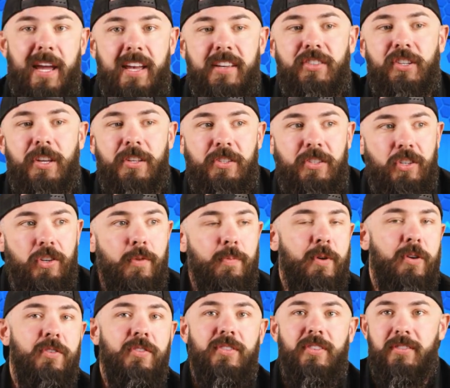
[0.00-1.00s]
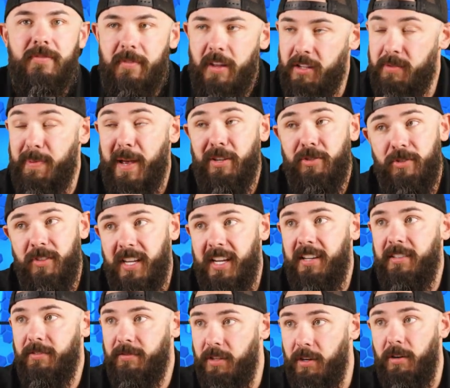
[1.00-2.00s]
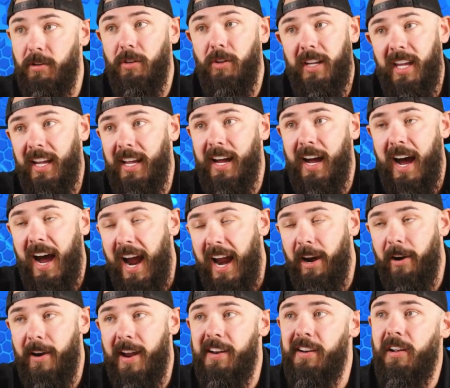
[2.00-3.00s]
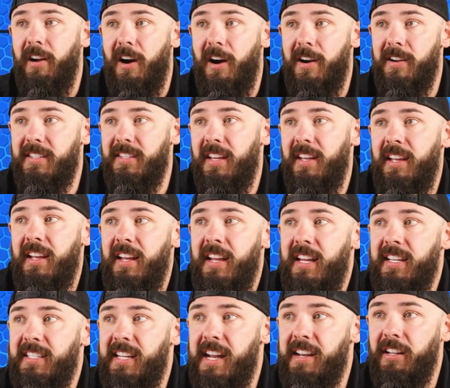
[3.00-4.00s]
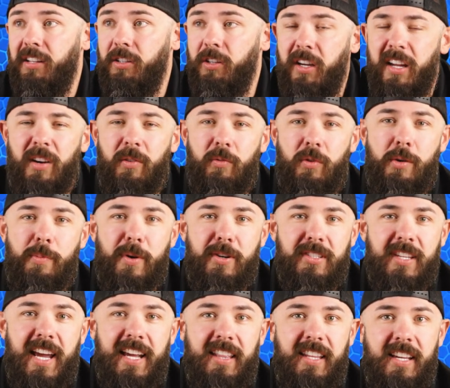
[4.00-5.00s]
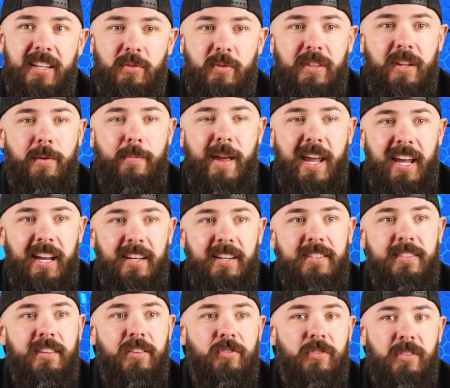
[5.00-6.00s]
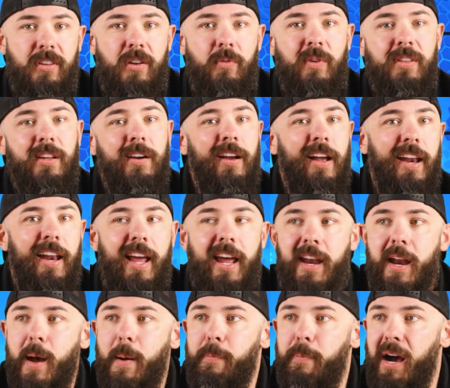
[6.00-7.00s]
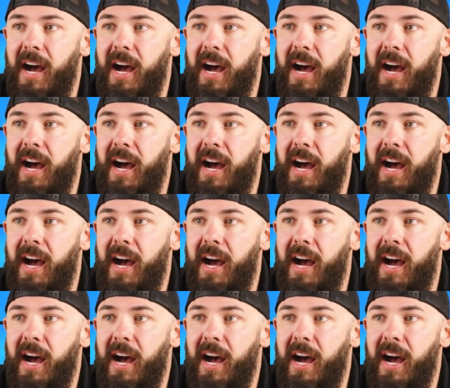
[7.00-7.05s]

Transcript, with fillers: because consumers, especially that are looking at higher end cards, tend to look at rumors like this when they're making decisions on what they're going to end up